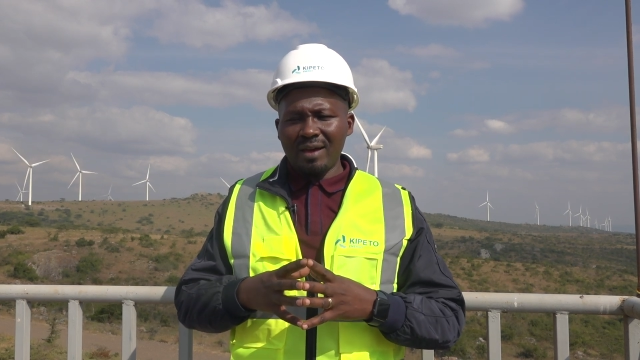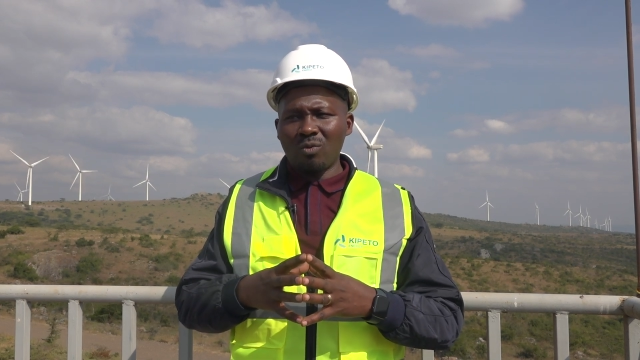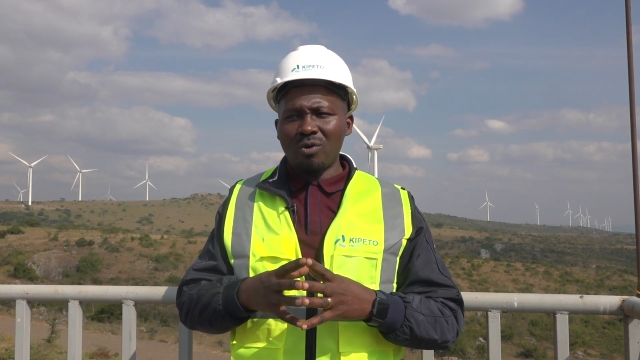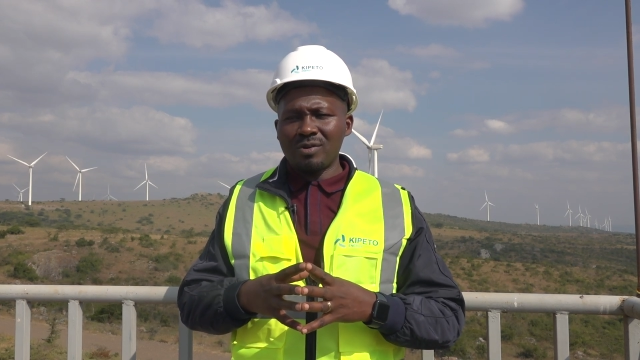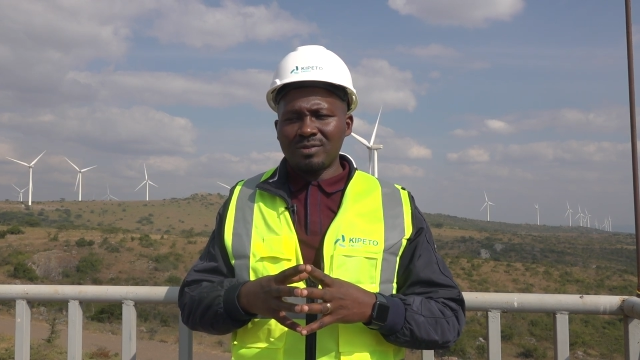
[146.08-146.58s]

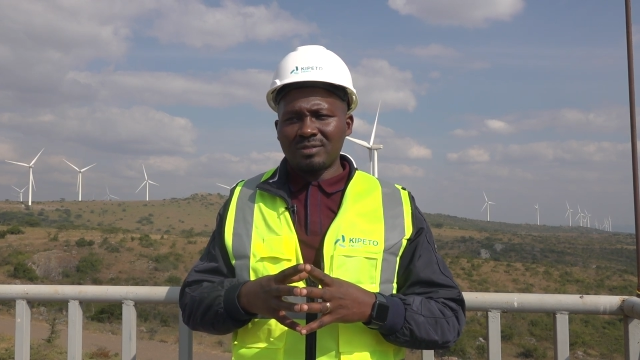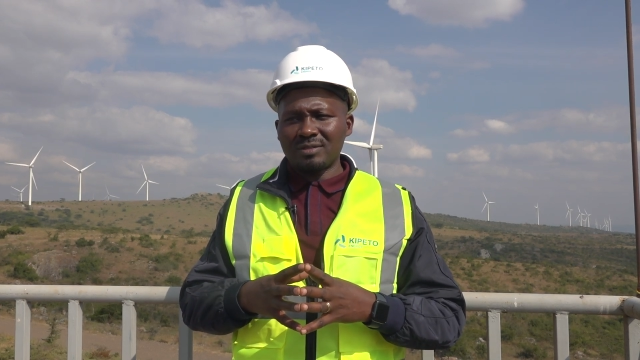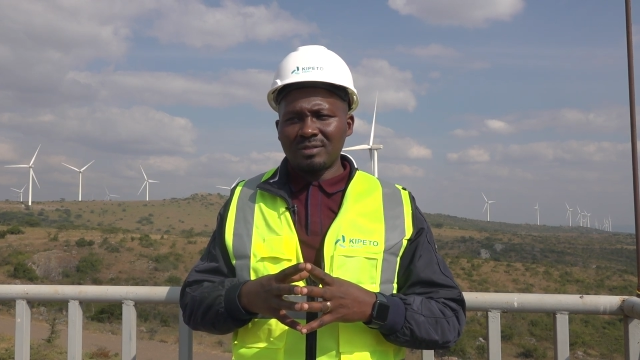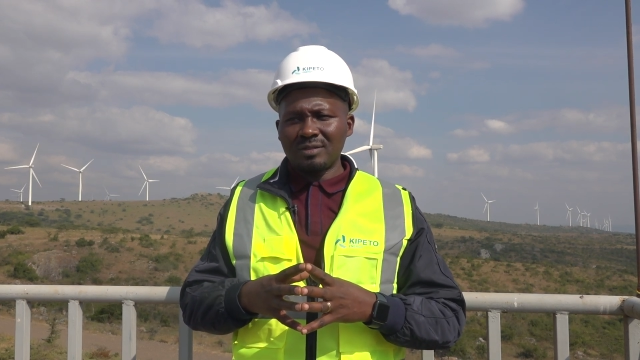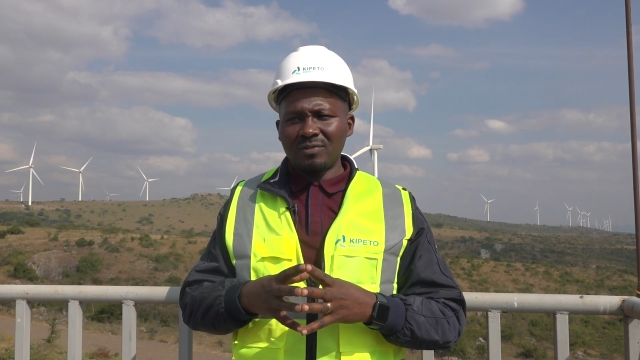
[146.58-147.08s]

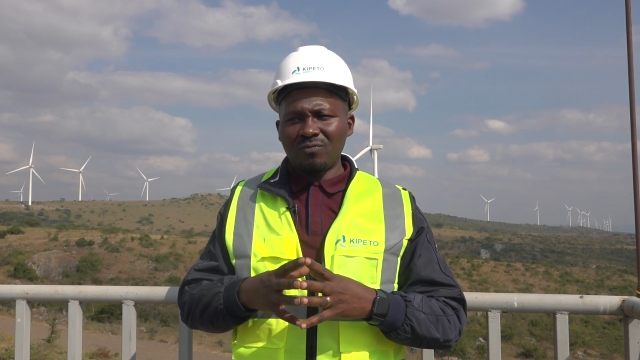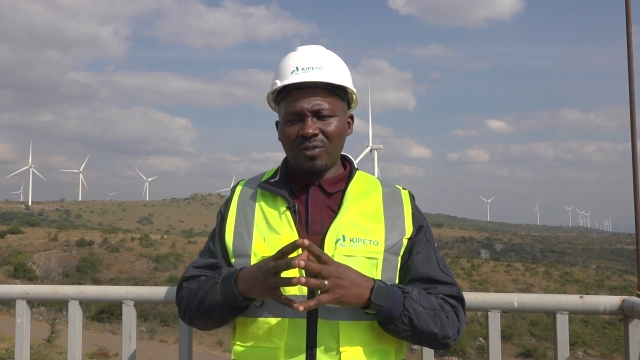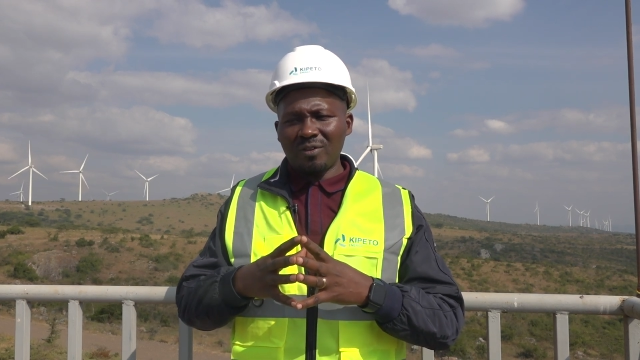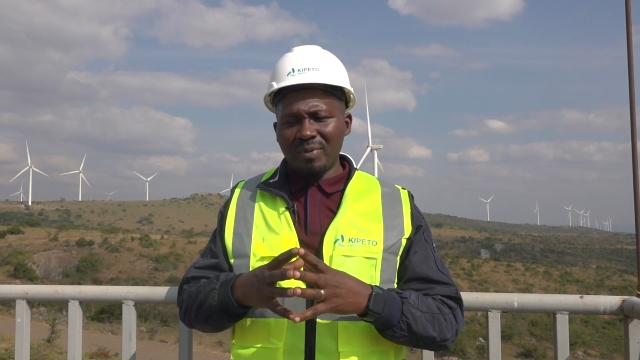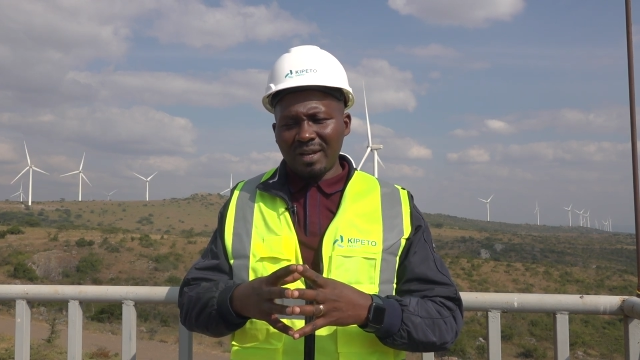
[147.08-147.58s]

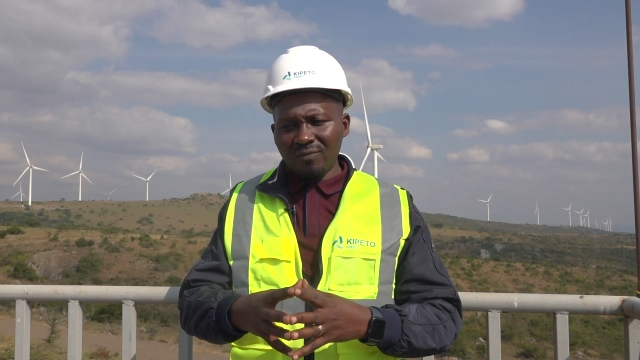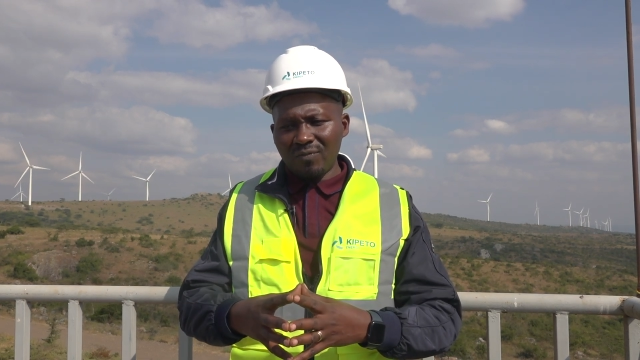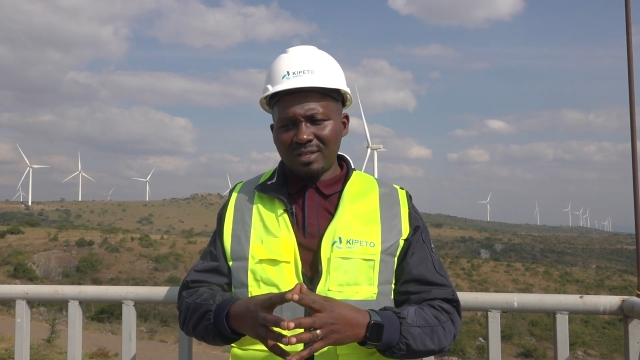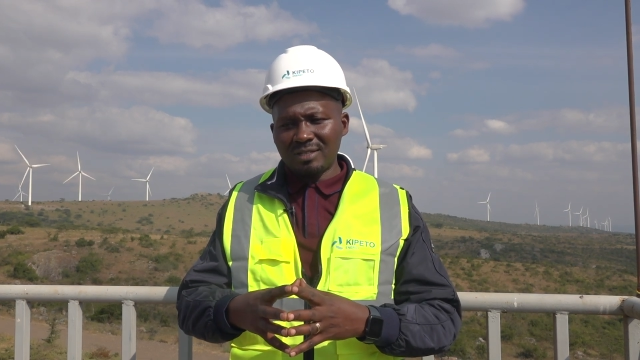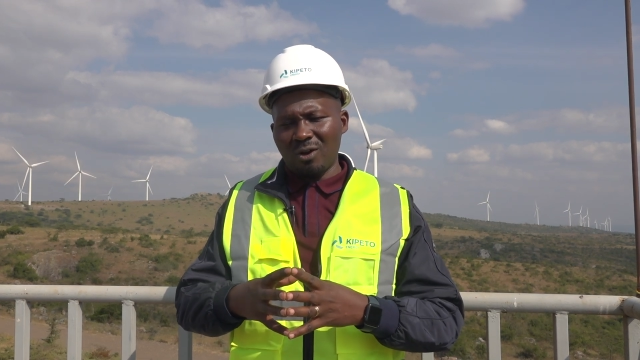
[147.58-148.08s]
for the benefit